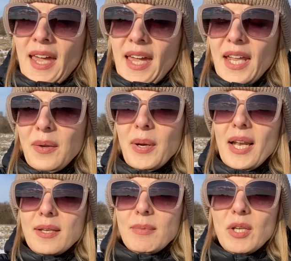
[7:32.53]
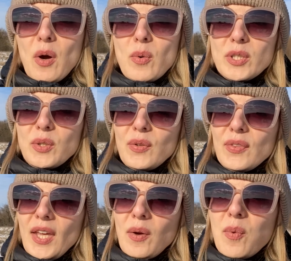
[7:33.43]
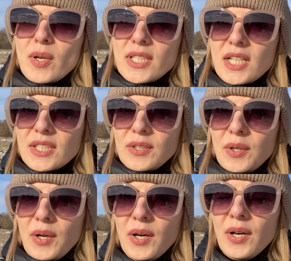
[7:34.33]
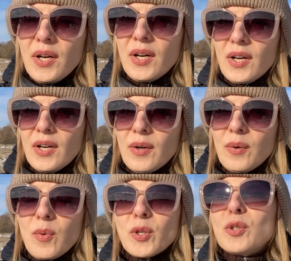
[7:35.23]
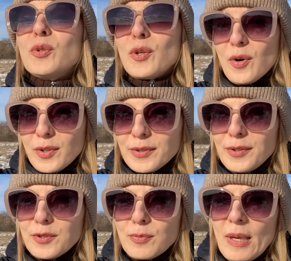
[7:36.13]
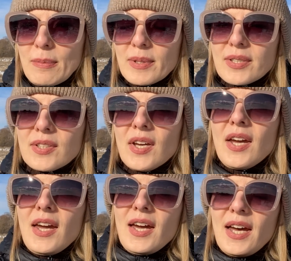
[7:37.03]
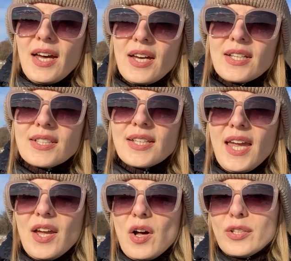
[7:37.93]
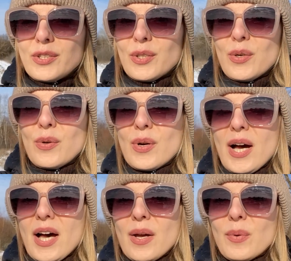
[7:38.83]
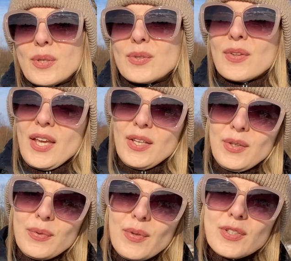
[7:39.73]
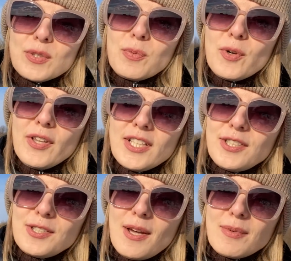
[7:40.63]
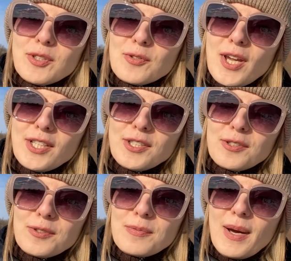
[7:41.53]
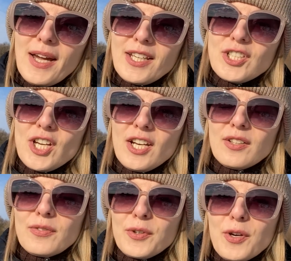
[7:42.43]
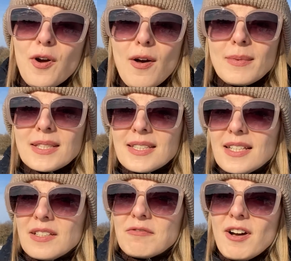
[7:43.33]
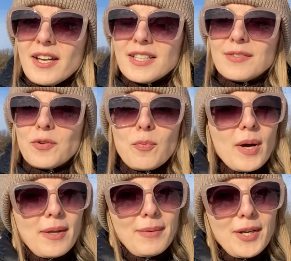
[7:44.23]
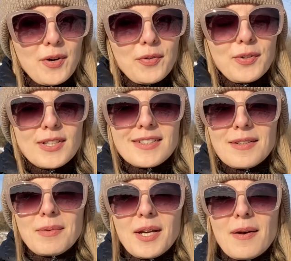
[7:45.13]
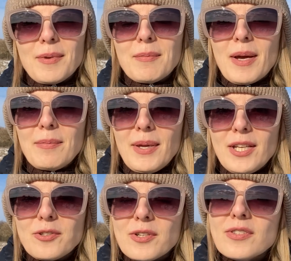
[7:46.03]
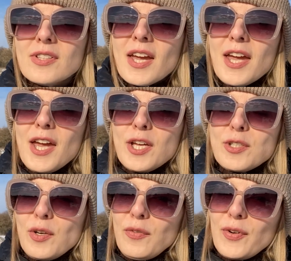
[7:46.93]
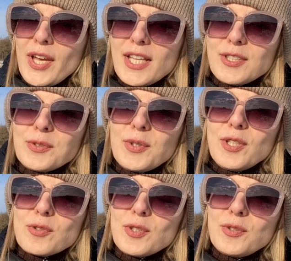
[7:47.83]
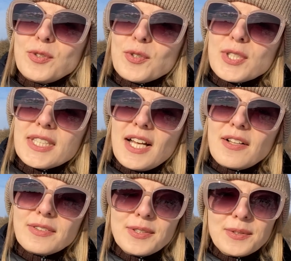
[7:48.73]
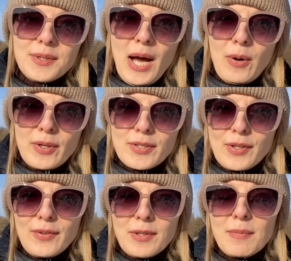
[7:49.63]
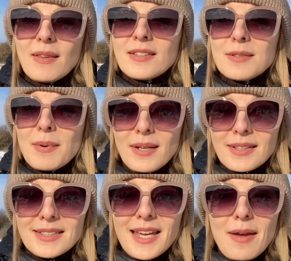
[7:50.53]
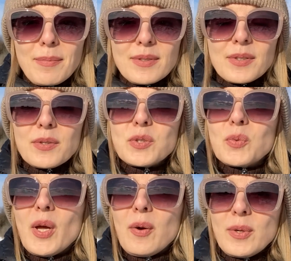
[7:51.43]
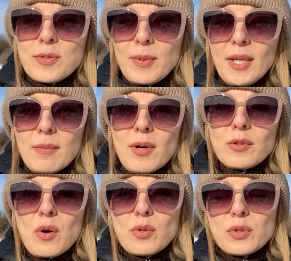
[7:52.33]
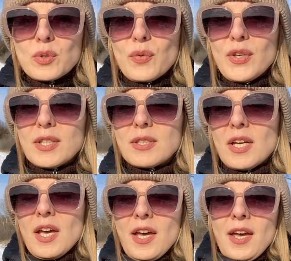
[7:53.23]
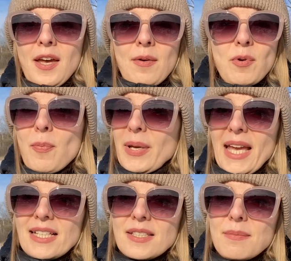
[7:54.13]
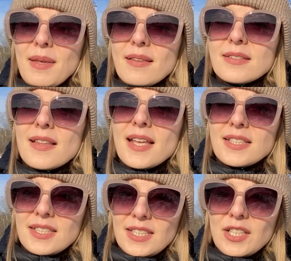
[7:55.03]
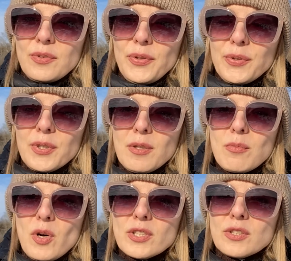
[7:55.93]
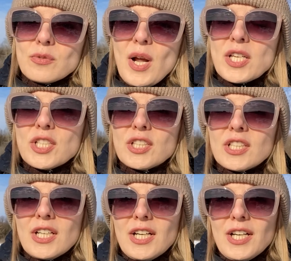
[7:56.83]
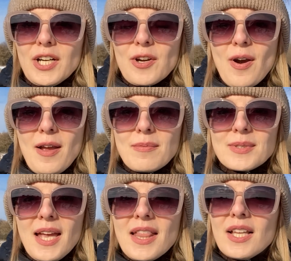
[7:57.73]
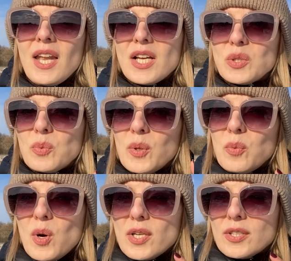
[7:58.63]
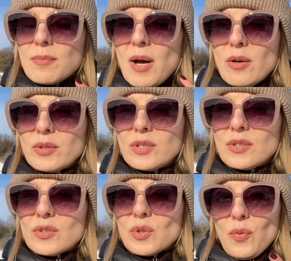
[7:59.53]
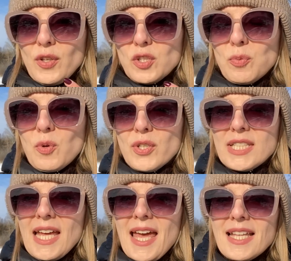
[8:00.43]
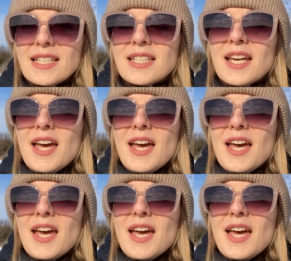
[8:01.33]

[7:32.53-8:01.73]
Anyway, let me know what do you think? What does your uh, what do your newspapers uh, say. Also, I want to thank you for the support that you demonstrate to my channel, for your comments and advice, for buying me coffees and becoming my patrons. Don't forget to introduce yourself to our Soviet Myths Debunked episodes where we speak about old Soviet propaganda myths that still fuel modern Russian uh, crimes. And the last one was about Soviet sports and